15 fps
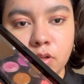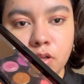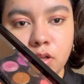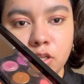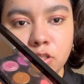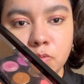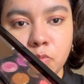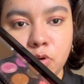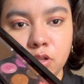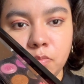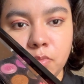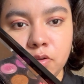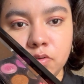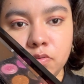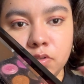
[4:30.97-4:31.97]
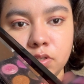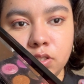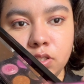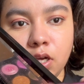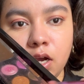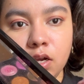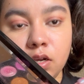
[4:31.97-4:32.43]
A small amount of this
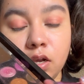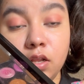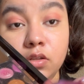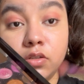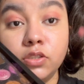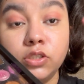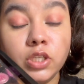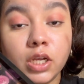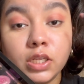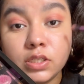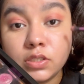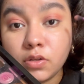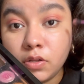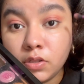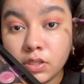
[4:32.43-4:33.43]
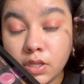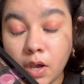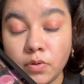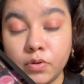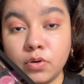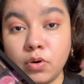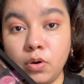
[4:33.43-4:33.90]
dark color just on the
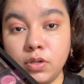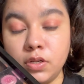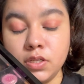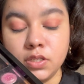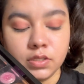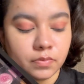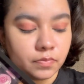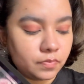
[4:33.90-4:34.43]
outer corners.